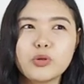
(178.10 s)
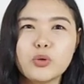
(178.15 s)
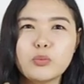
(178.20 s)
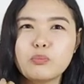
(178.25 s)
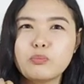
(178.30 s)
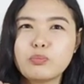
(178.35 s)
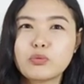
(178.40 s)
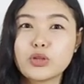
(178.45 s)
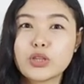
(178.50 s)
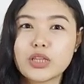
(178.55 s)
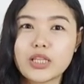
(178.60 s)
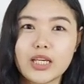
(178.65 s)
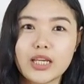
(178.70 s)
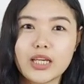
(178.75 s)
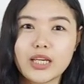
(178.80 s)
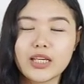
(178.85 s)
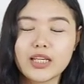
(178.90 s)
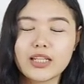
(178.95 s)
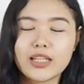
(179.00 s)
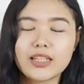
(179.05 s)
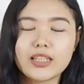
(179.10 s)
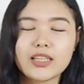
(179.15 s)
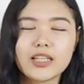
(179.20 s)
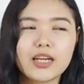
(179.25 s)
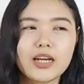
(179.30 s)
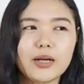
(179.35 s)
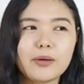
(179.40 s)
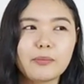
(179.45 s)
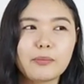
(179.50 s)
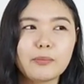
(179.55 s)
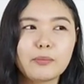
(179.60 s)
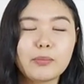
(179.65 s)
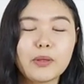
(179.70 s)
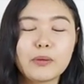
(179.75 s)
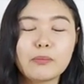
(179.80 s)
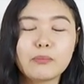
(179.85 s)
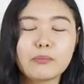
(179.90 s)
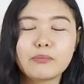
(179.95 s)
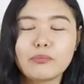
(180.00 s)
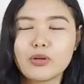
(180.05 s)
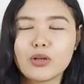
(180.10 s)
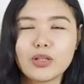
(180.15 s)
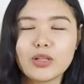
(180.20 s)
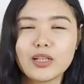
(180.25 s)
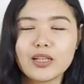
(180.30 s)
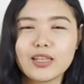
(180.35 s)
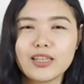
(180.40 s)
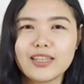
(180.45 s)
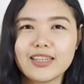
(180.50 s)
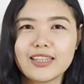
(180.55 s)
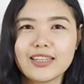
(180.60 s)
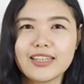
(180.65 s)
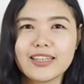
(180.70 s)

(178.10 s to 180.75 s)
yung puti na pimple